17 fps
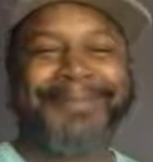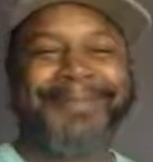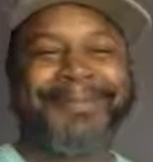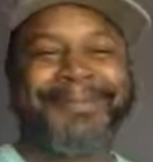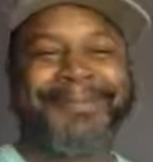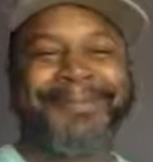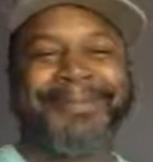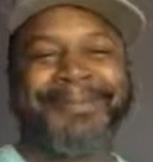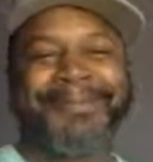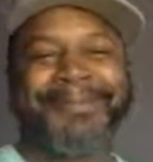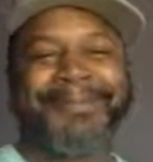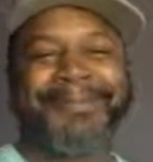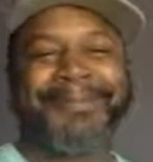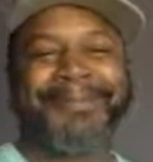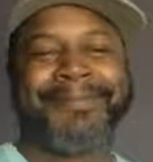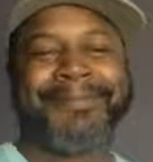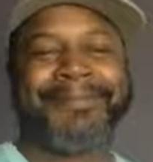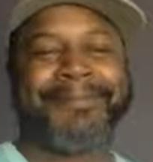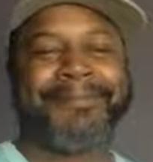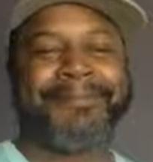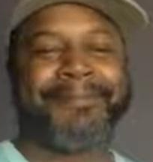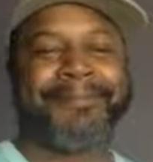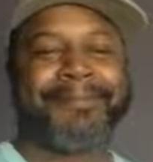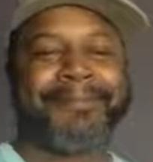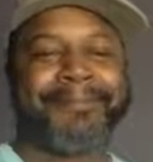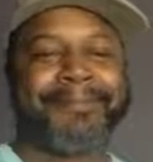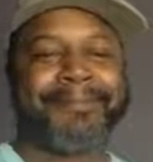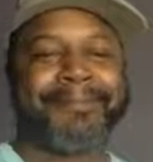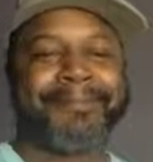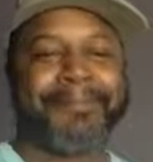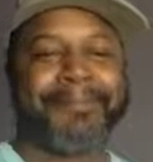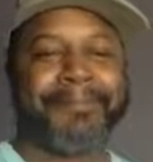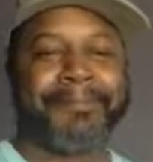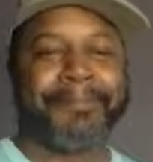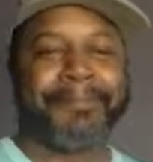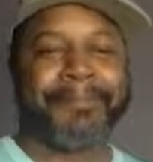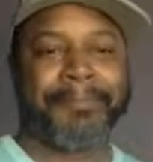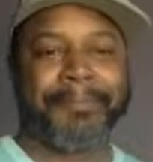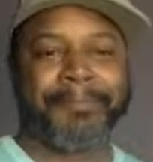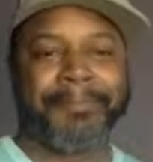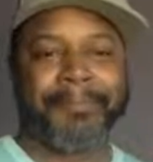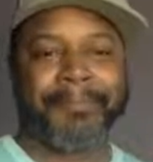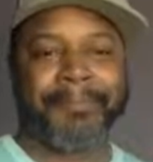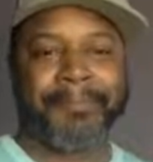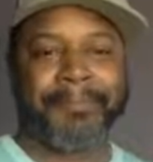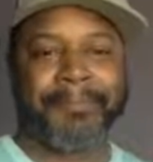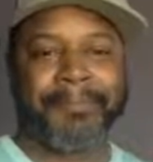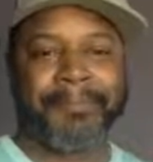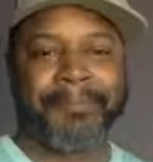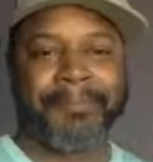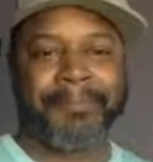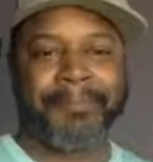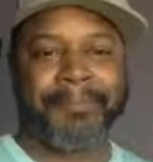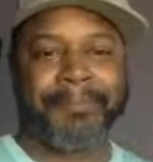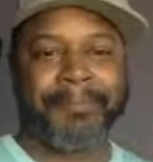(silent)